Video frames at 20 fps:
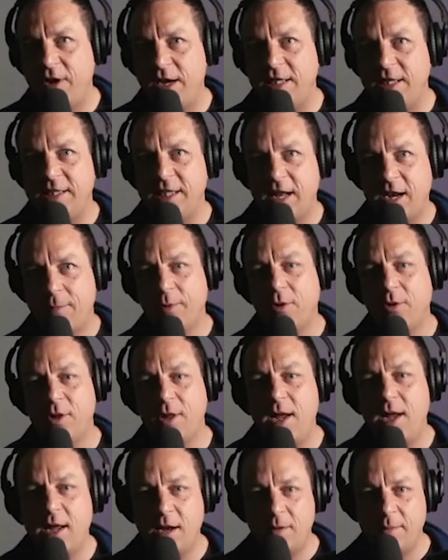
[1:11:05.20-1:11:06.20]
stayed up all
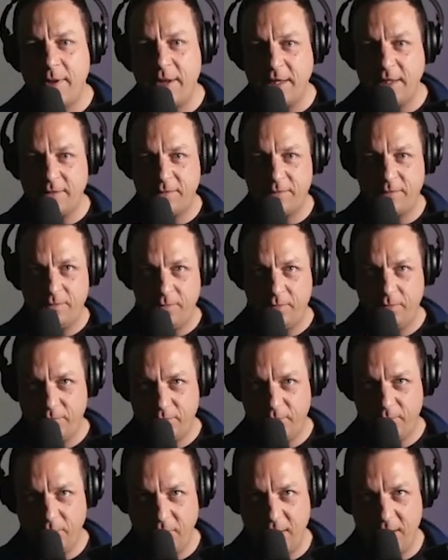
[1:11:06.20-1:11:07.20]
night and made
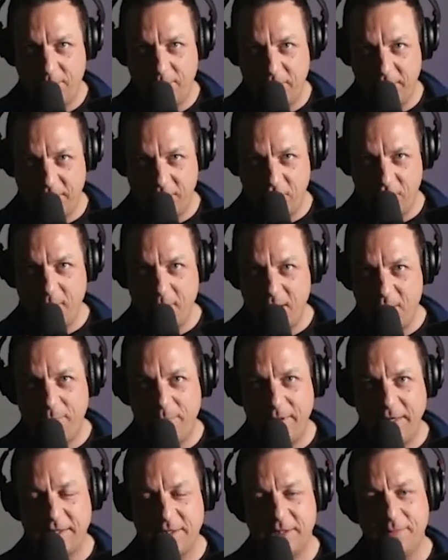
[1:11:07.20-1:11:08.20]
Lieb this new
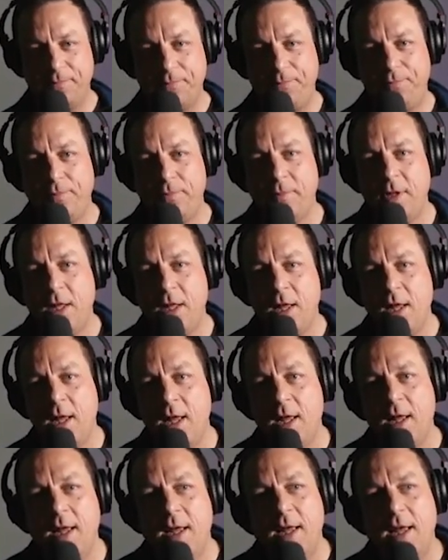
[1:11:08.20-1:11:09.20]
mouthpiece.
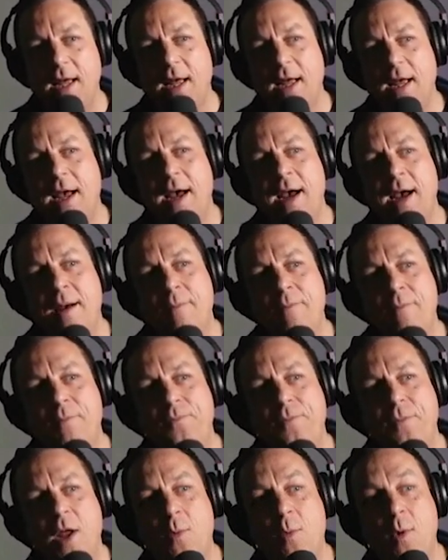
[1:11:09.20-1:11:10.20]
And
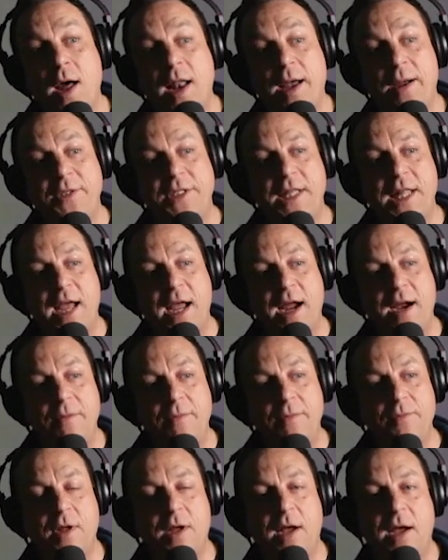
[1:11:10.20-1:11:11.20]
while I was there,
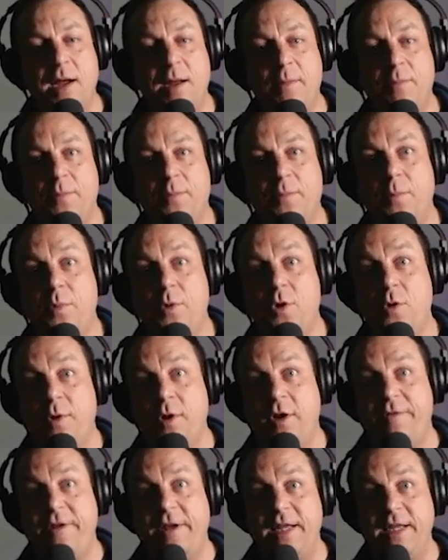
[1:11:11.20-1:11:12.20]
I bought
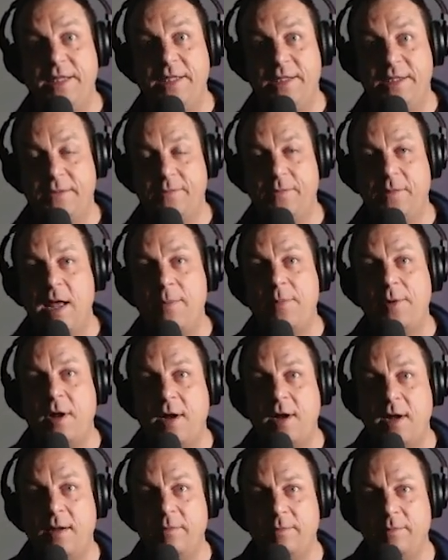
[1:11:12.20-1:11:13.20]
one of his
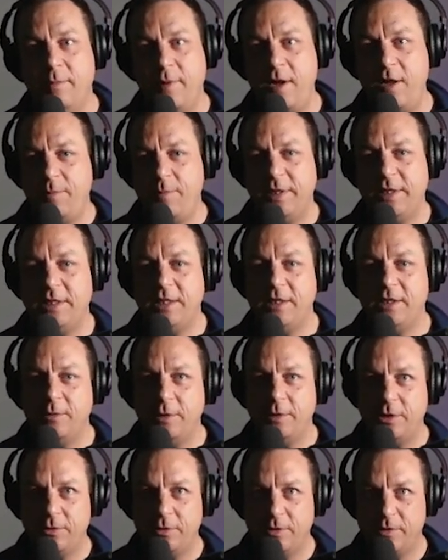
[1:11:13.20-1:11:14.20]
ebonite mouthpieces,
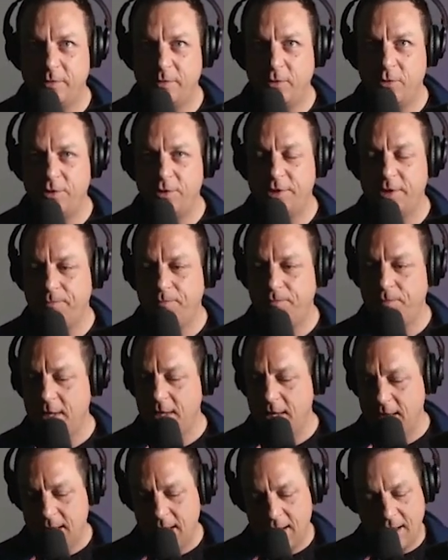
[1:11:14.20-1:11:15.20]
which was awesome.
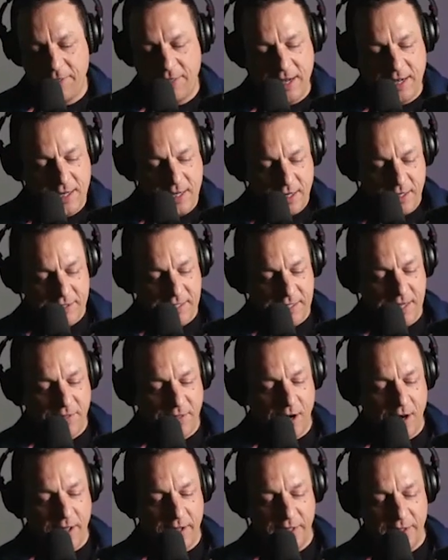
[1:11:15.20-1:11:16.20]
And then years down
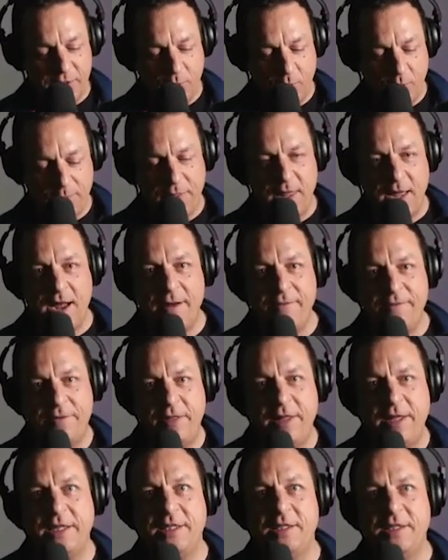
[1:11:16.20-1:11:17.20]
the line, I swapped that for
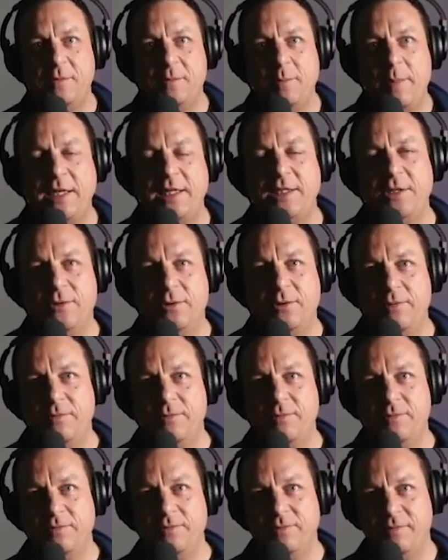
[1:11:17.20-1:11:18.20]
this metal
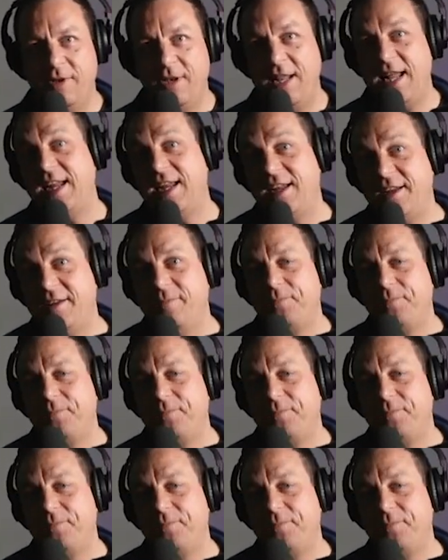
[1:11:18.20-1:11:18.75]
Link,